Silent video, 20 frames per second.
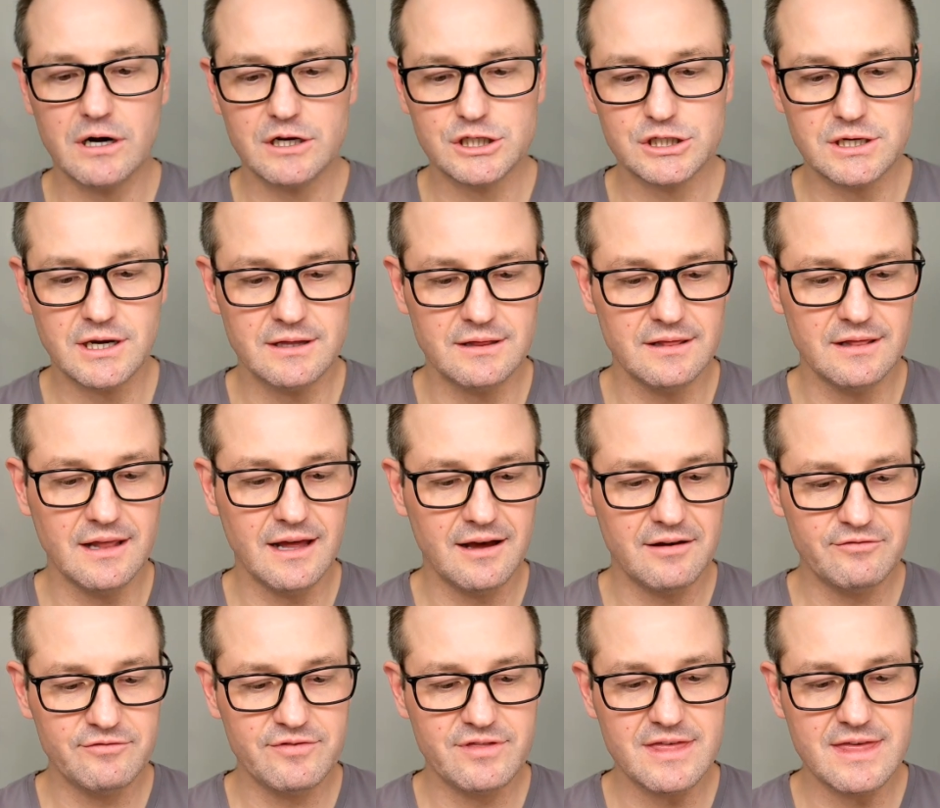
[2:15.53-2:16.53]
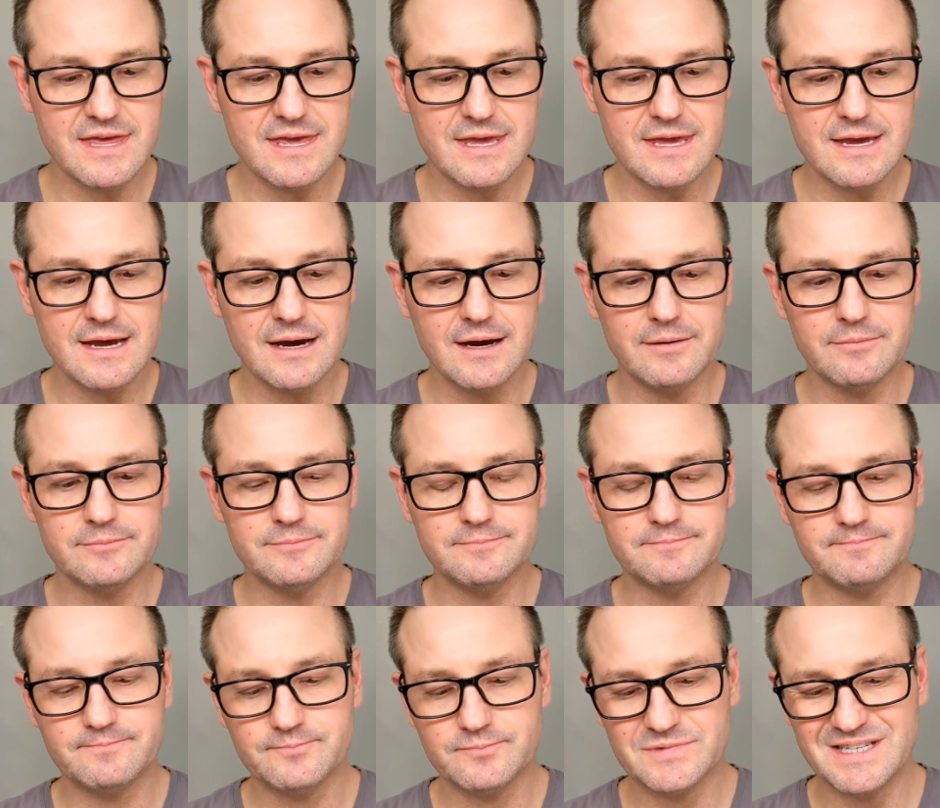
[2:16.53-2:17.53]
brush. I love the
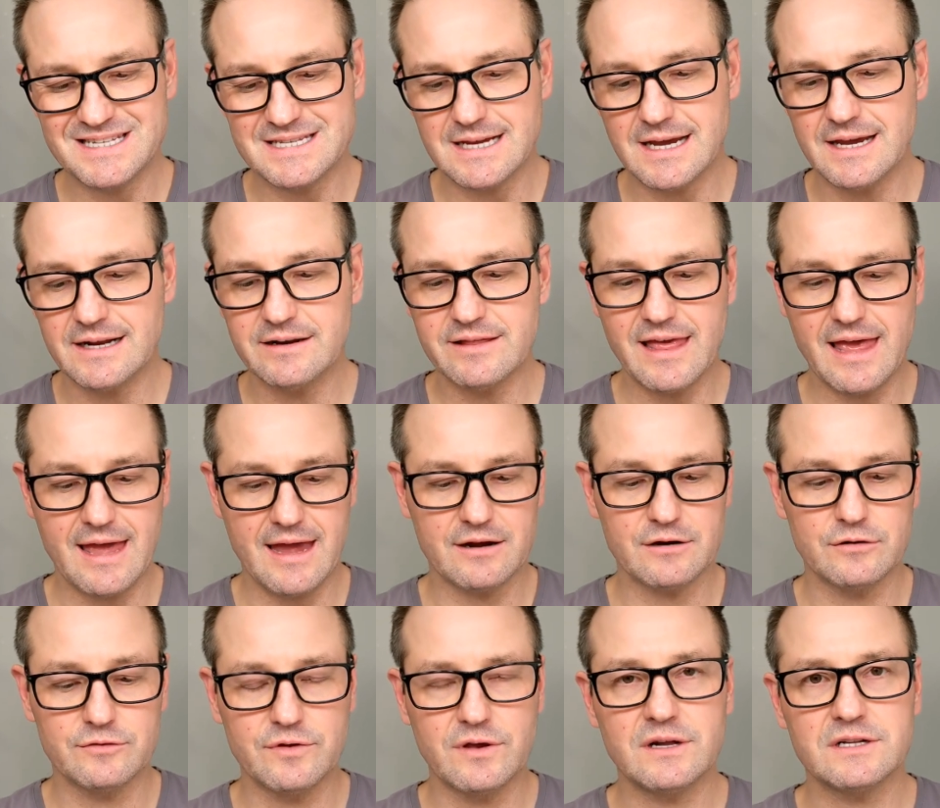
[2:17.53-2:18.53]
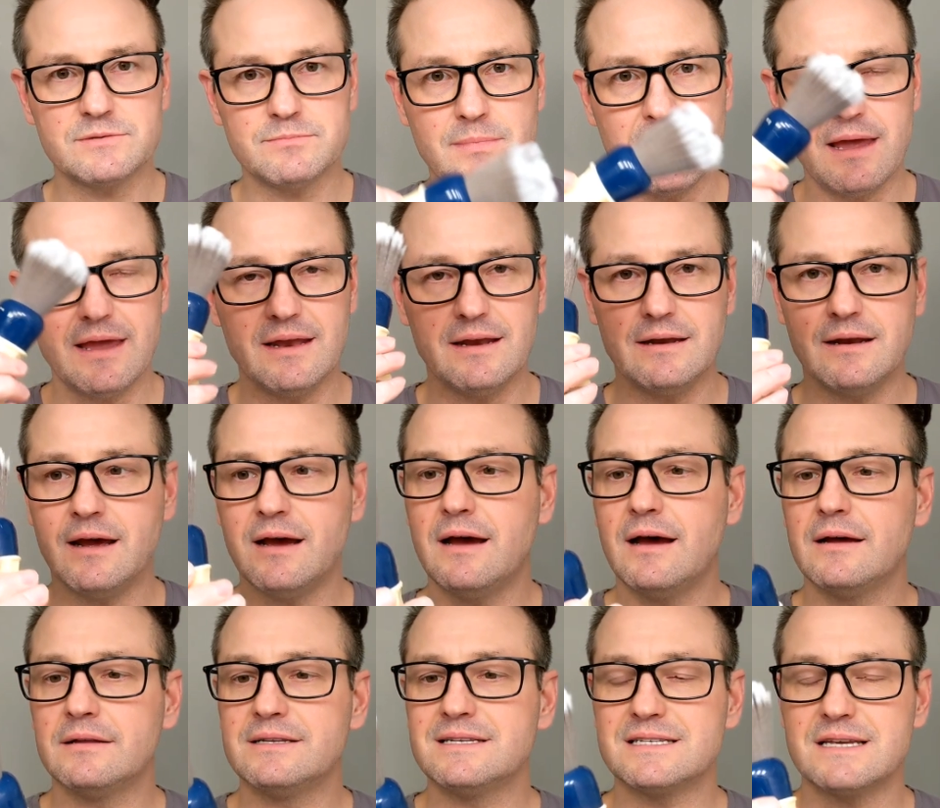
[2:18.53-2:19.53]
um, design of the handle thing. It's
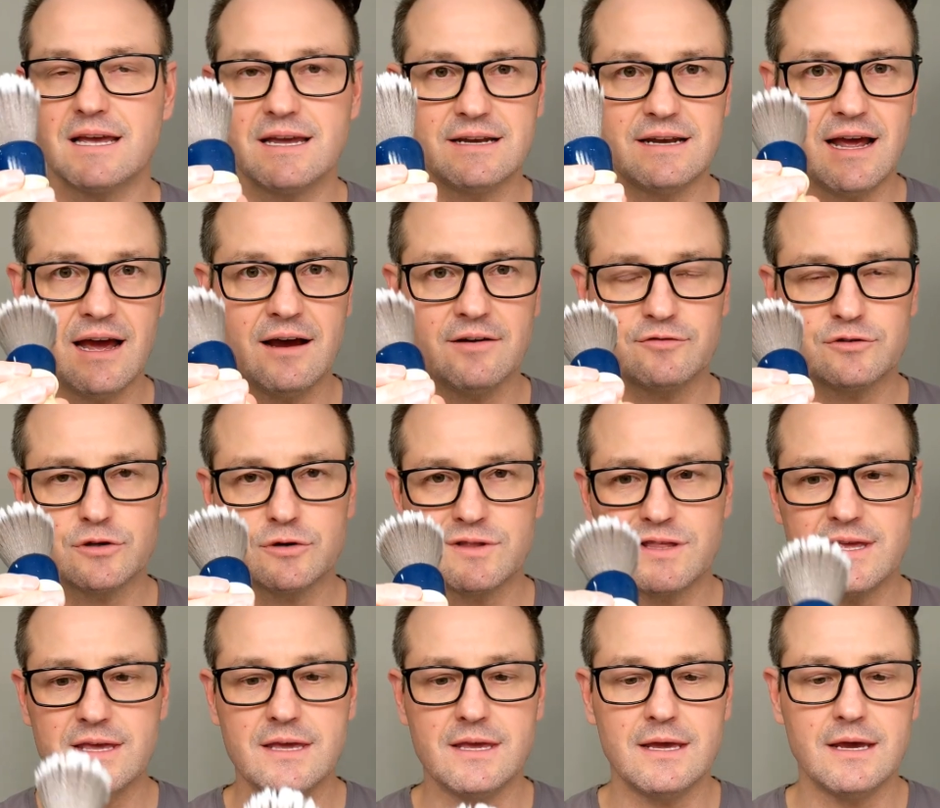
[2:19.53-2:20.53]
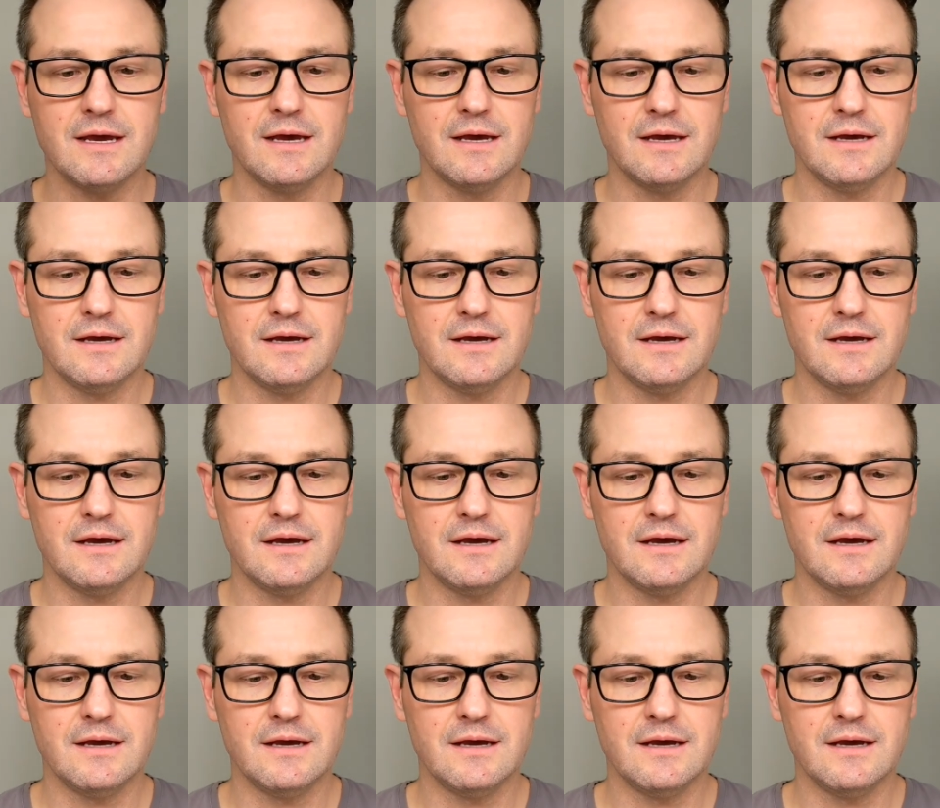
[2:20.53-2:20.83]
uh, designed after the,